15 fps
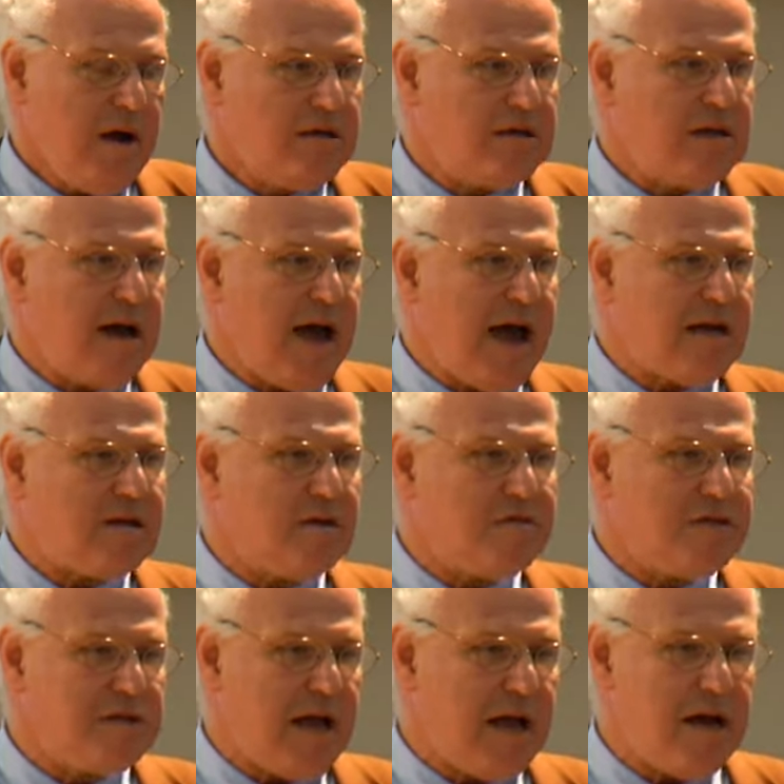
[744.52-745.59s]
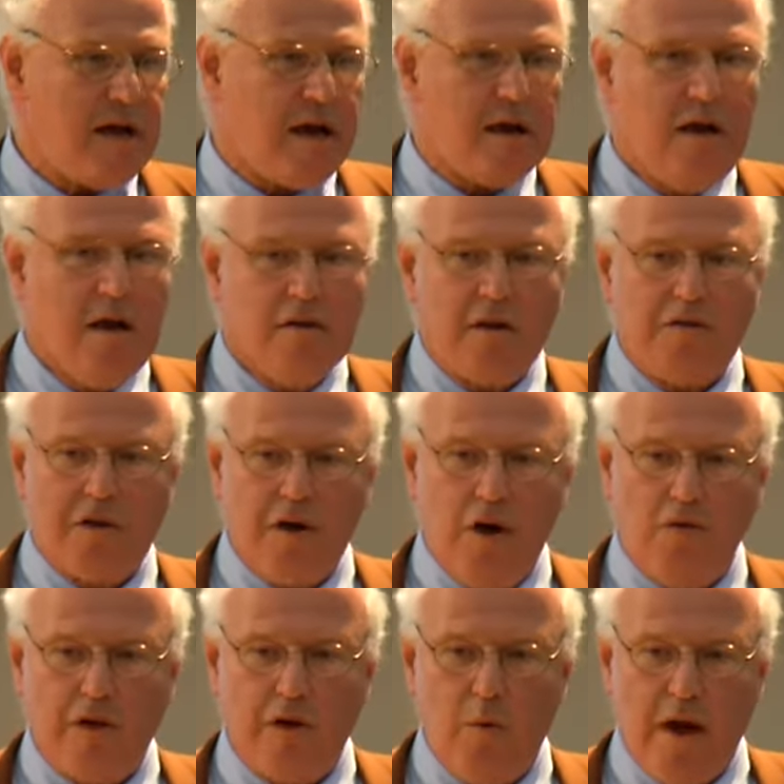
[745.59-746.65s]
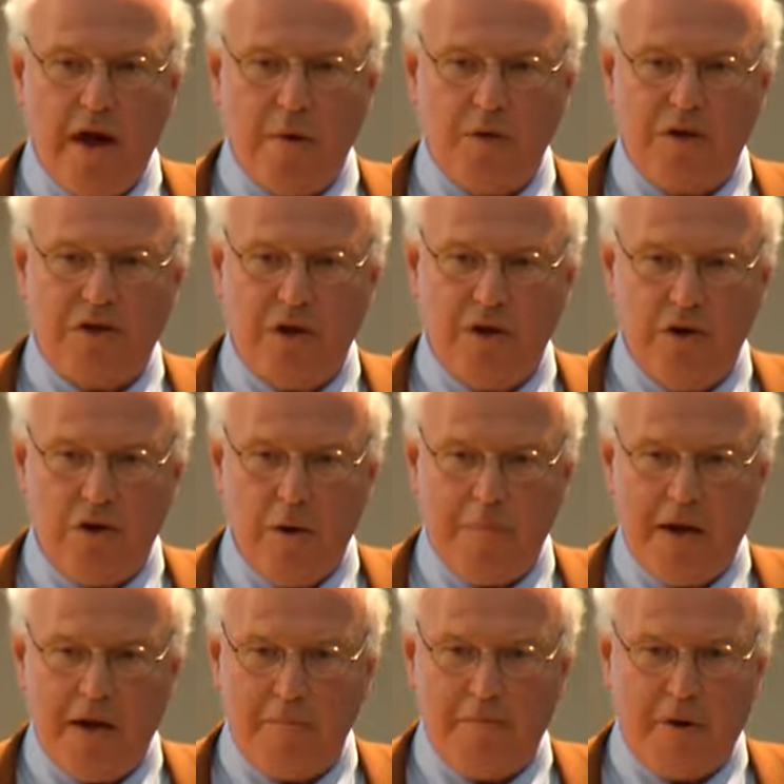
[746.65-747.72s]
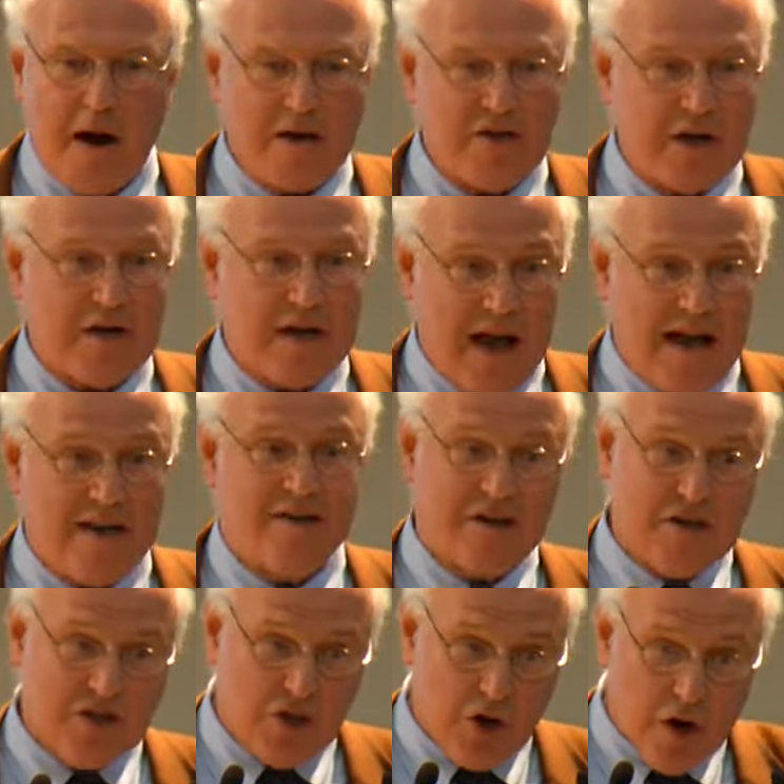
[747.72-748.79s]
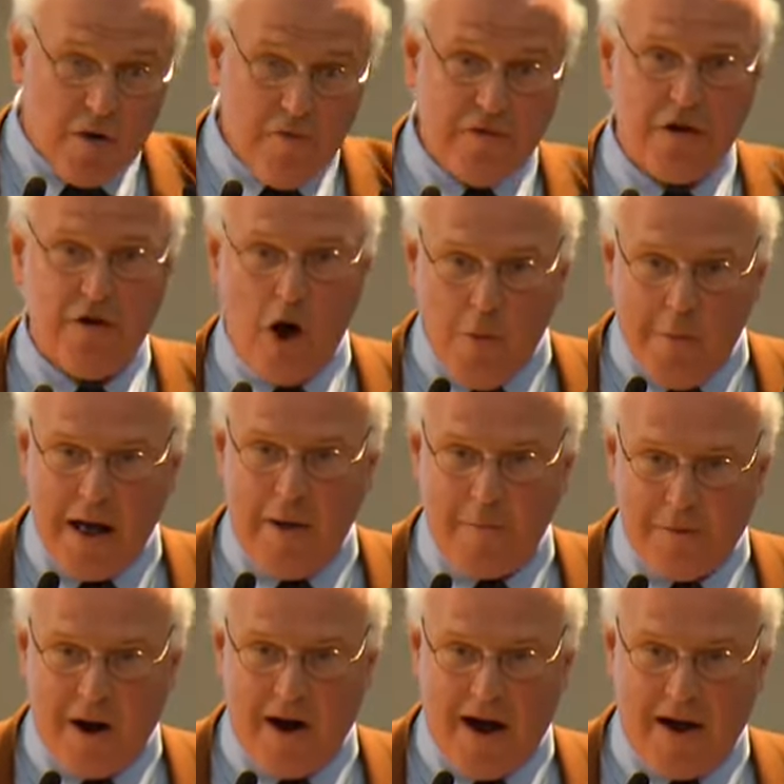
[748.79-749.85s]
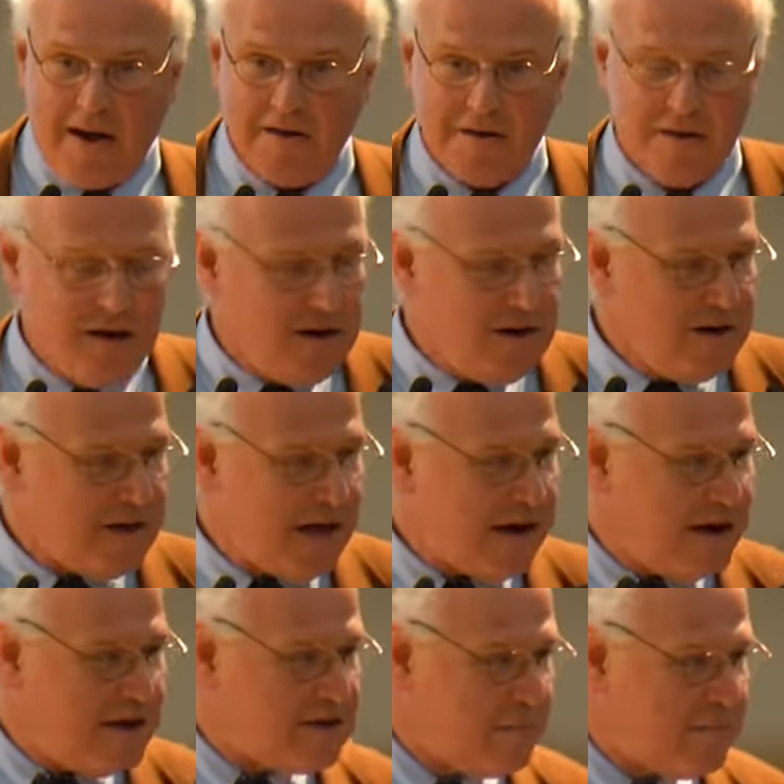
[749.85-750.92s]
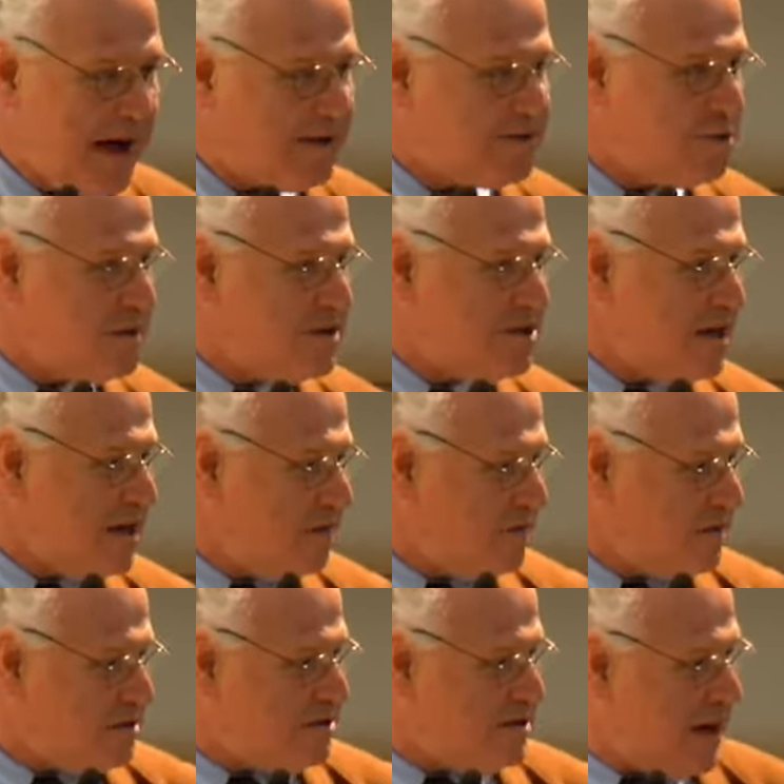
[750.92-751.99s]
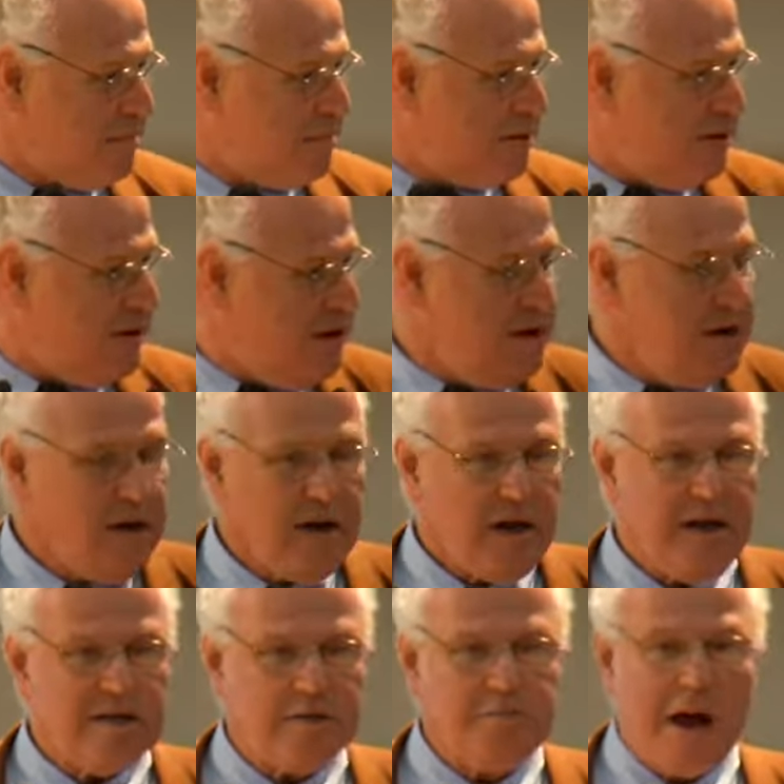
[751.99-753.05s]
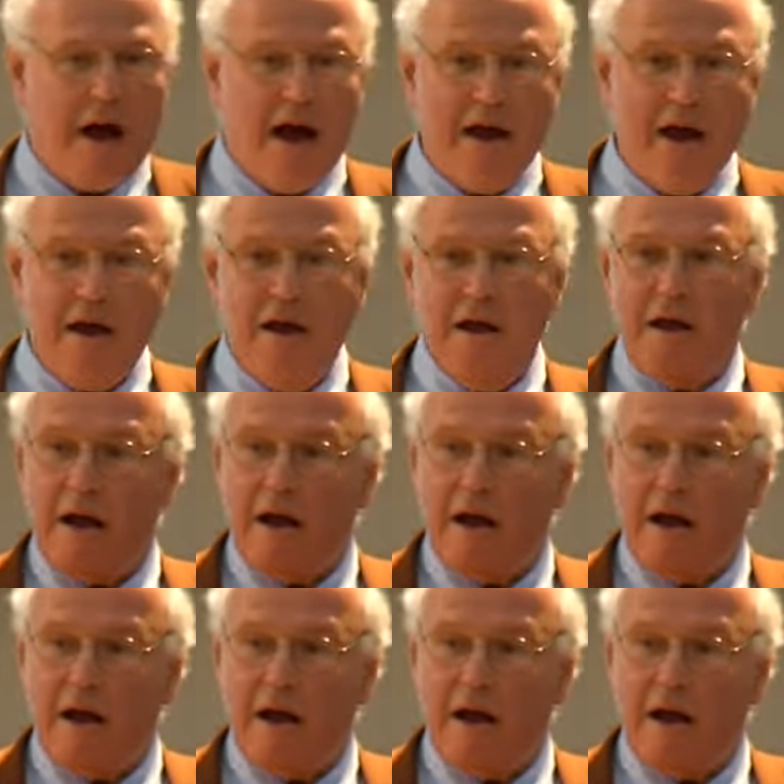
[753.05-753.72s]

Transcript: It's an act of stating that the only way in which the European project can deserve the Nobel Prize that it is about to receive in December is by